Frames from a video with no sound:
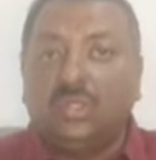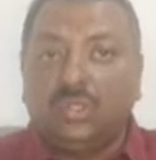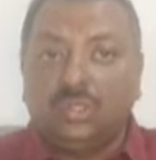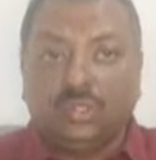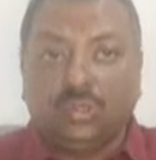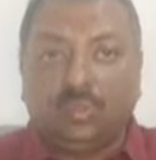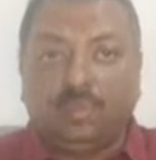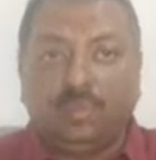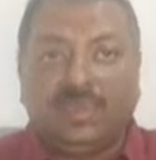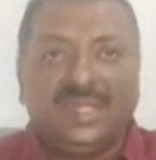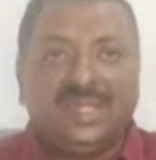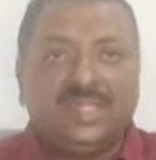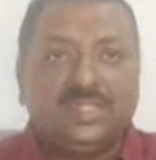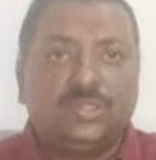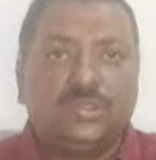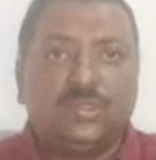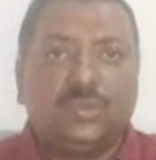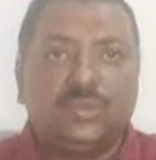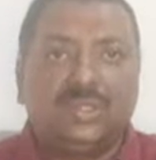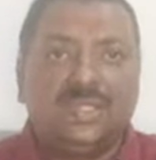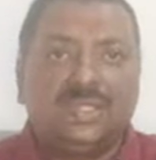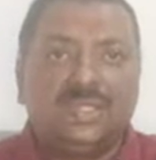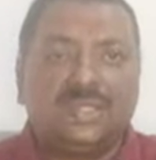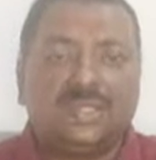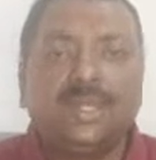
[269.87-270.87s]
So please
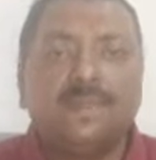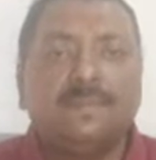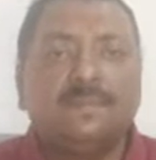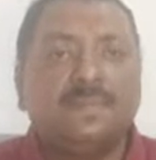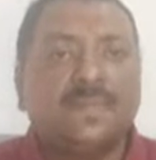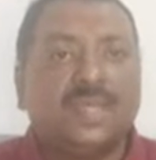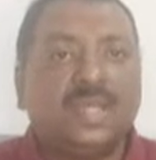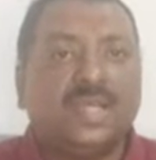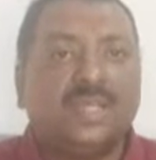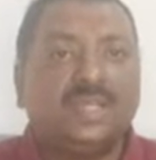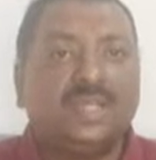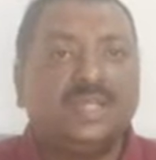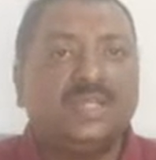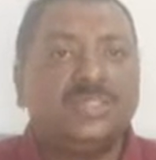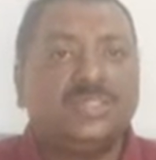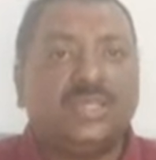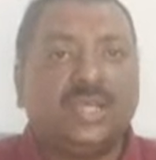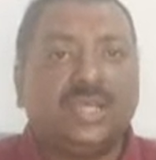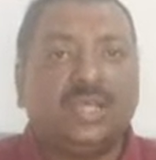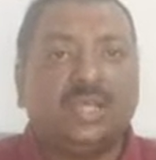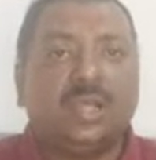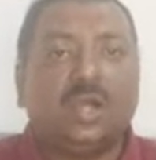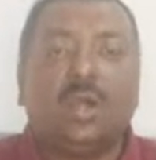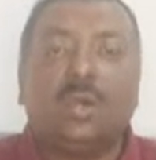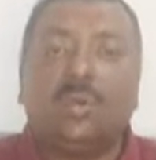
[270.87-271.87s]
do this and then
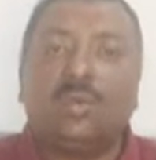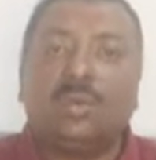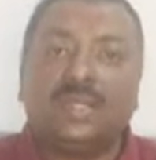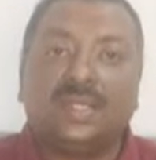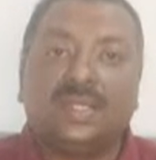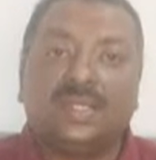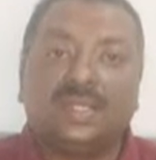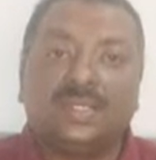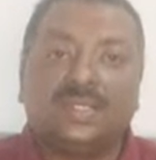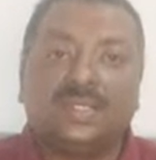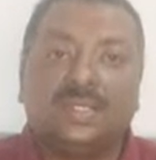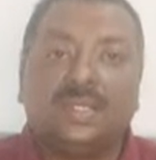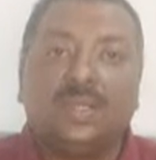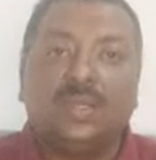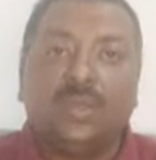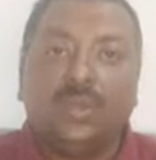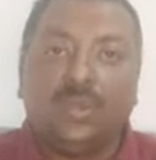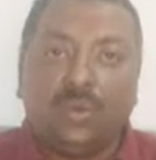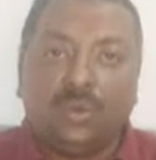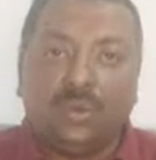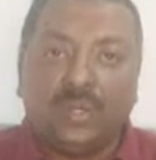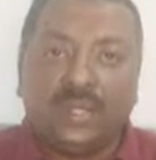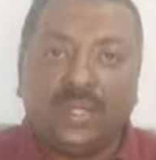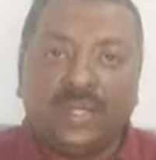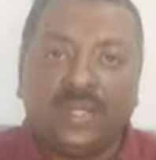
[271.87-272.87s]
check how it is.
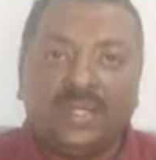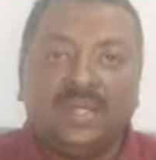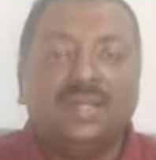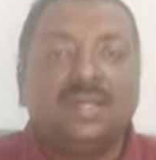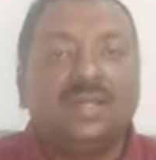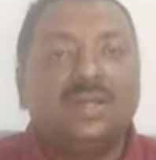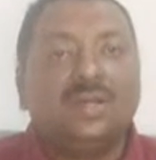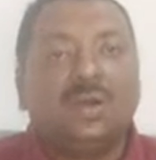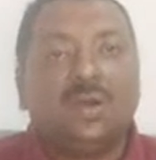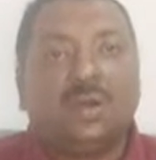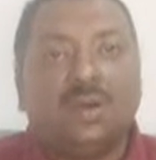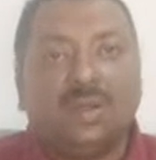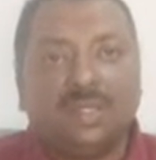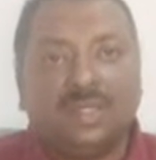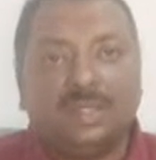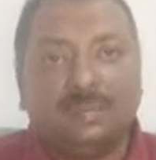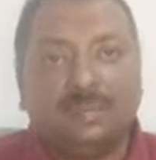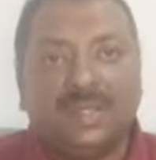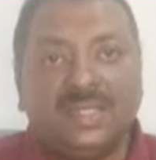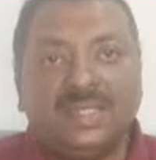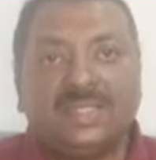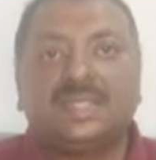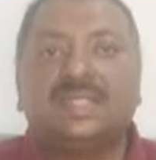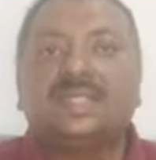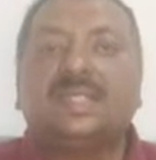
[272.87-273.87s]
Okay, all the
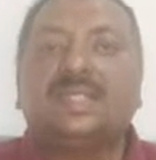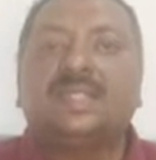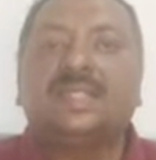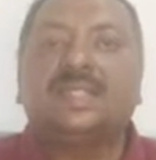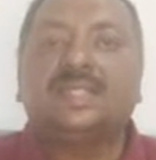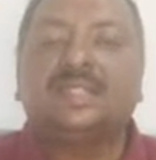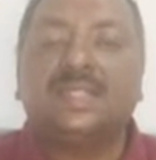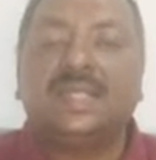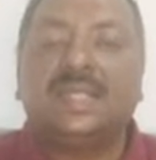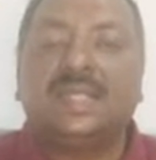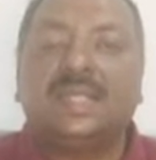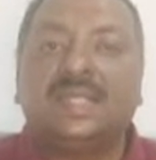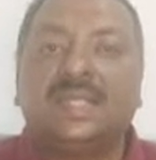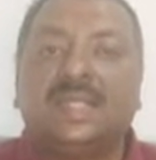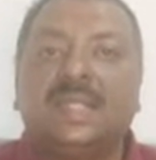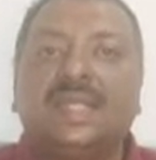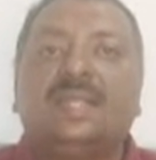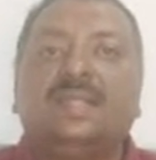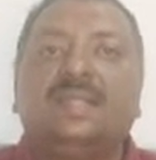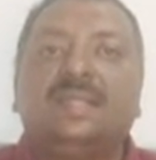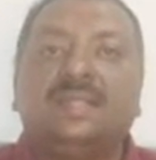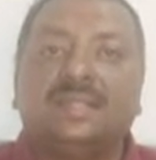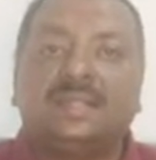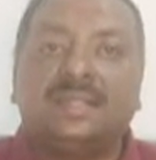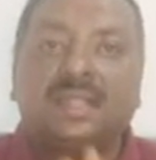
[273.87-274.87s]
best. Take
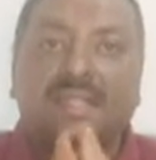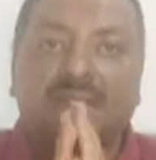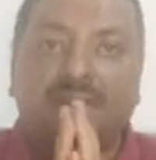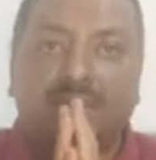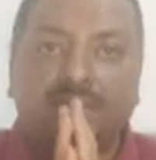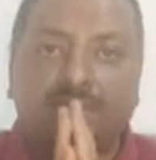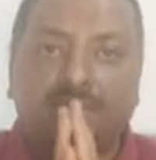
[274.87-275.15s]
care. Thank